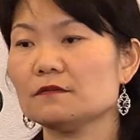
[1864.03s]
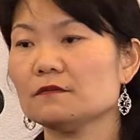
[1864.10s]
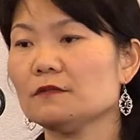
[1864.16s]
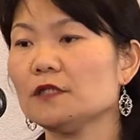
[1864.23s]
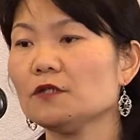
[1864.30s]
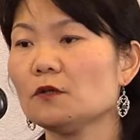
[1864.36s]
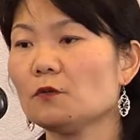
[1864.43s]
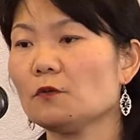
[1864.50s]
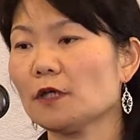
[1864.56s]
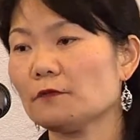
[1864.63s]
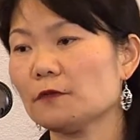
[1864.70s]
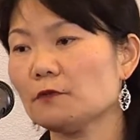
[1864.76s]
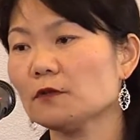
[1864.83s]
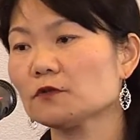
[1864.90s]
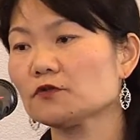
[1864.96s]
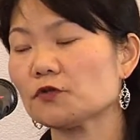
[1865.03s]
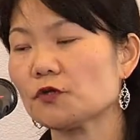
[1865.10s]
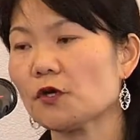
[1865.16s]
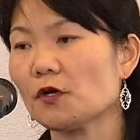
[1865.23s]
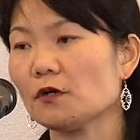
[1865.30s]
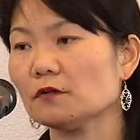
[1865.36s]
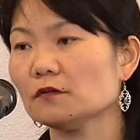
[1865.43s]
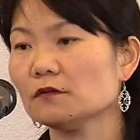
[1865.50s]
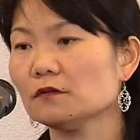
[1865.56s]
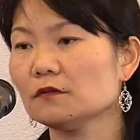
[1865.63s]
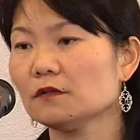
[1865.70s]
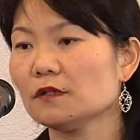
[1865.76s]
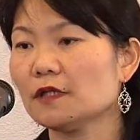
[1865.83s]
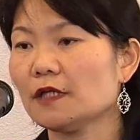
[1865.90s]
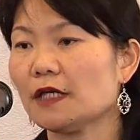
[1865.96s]
we know where we want to go,
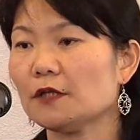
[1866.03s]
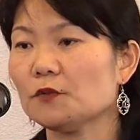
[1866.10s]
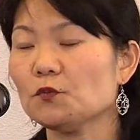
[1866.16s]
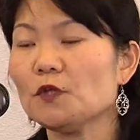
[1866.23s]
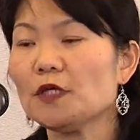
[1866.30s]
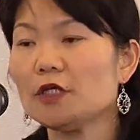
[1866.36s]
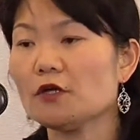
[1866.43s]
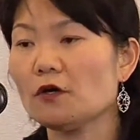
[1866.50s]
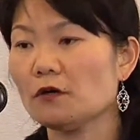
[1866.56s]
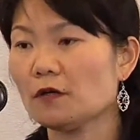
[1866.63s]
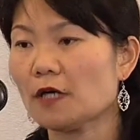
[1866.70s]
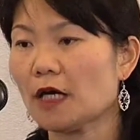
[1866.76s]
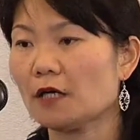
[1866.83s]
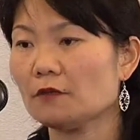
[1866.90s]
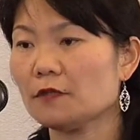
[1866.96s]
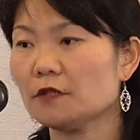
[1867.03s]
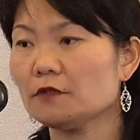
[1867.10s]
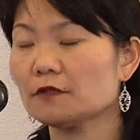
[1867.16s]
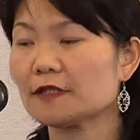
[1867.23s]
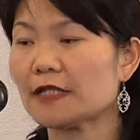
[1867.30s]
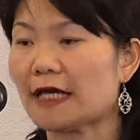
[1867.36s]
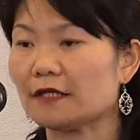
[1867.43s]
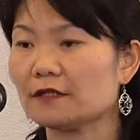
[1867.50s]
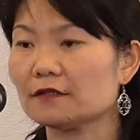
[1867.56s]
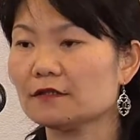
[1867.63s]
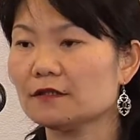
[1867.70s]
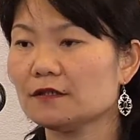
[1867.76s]
and we know how we look like.